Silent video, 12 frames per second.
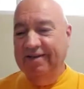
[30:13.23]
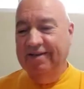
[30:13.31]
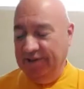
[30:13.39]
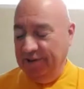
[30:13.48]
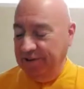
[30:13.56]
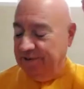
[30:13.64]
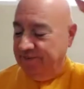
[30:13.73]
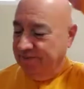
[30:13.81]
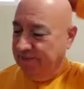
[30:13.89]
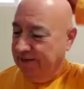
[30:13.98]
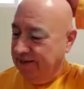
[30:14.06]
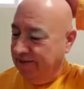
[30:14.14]
So
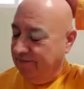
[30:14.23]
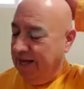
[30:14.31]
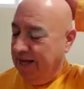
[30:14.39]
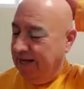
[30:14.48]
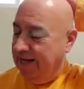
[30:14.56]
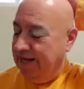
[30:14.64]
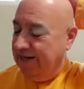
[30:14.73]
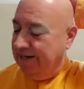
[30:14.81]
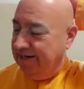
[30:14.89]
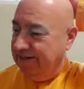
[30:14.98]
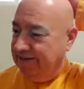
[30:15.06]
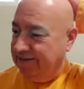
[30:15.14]
Maya
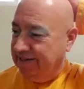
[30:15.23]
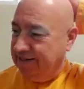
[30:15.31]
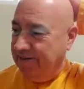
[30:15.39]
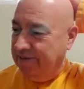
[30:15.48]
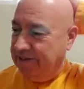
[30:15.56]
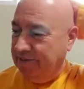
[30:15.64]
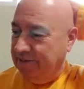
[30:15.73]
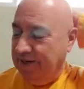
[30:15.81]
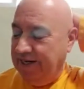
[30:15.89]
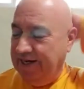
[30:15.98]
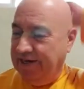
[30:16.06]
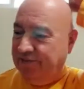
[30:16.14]
comes in many
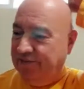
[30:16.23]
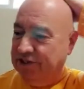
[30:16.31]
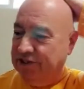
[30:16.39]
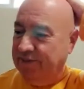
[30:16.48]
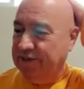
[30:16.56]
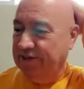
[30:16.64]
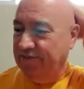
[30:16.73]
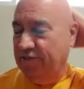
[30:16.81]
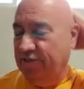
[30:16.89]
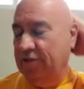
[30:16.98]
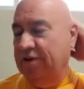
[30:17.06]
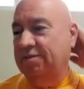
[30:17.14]
different shapes and
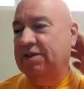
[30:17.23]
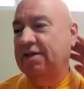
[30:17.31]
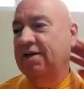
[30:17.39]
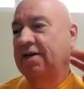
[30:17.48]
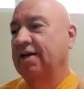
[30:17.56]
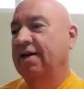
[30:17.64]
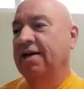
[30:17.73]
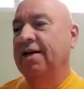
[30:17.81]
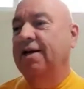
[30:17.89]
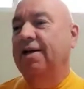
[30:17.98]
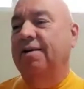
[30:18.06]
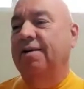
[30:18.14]
forms.
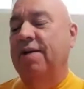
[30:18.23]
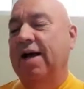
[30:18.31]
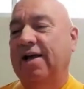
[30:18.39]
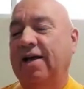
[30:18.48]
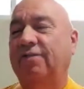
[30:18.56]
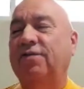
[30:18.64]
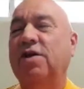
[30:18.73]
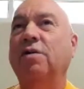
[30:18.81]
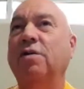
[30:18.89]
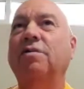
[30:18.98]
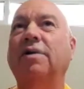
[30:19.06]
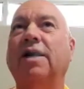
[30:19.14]
If
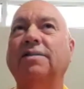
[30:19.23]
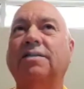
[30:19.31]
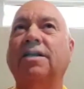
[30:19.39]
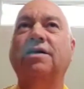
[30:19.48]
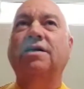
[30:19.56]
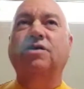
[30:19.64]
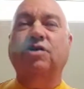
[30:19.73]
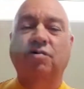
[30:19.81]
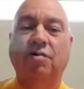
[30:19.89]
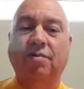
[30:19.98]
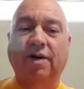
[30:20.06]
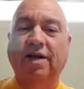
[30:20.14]
you, let's say, show
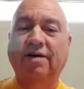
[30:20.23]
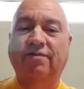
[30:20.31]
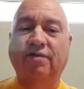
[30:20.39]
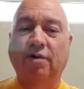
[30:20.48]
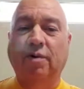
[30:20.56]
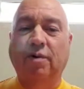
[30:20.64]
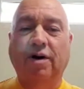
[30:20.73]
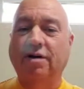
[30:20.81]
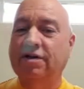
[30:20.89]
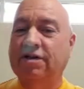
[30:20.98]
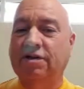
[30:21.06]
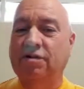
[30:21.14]
up late for work or
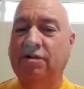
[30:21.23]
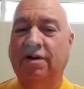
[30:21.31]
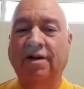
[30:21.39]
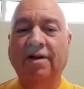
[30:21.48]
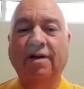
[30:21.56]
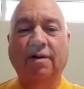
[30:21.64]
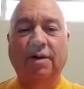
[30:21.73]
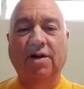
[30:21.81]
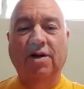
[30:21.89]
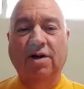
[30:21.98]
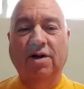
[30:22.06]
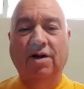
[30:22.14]
school, what do
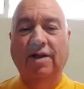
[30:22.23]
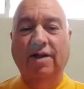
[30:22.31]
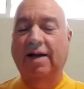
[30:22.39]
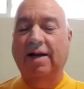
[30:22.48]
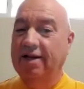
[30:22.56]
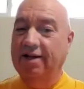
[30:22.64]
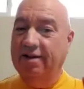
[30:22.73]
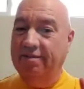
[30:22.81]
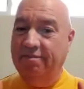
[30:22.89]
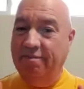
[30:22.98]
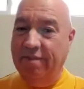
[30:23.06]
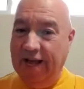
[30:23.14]
you call that?
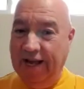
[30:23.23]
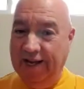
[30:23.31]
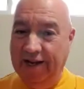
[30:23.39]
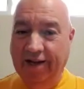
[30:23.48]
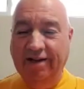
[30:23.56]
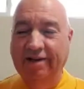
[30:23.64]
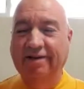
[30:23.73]
Maya.